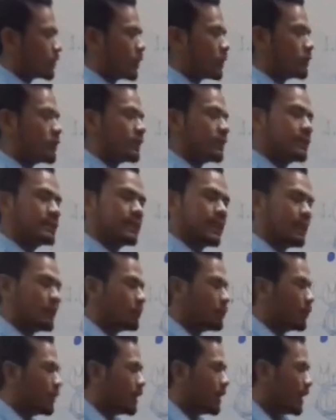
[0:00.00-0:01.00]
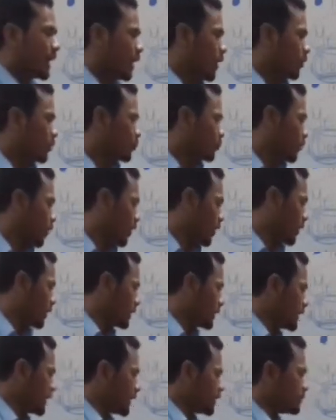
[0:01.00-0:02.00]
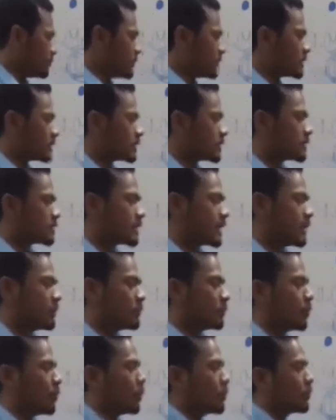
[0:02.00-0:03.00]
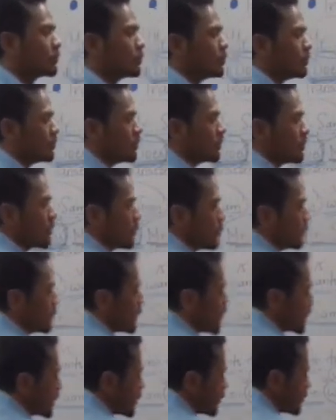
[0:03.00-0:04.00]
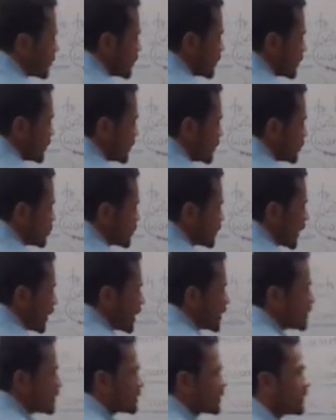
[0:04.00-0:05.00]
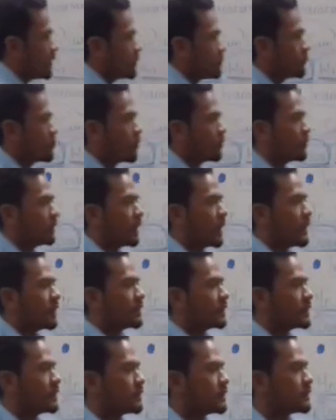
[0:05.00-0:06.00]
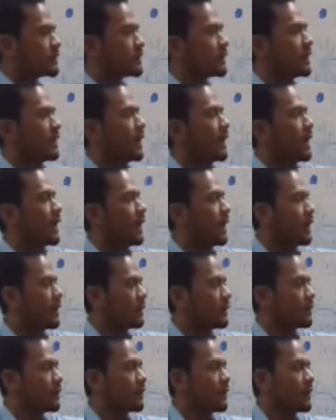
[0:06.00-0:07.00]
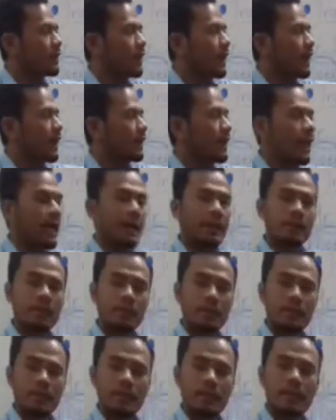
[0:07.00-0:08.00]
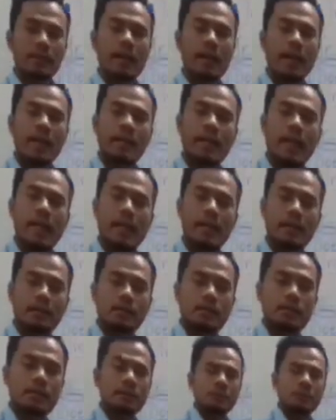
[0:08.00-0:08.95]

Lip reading: Now in the same way, what did Mr. Sam want to become? So the answer, both the answers are an actor and actor.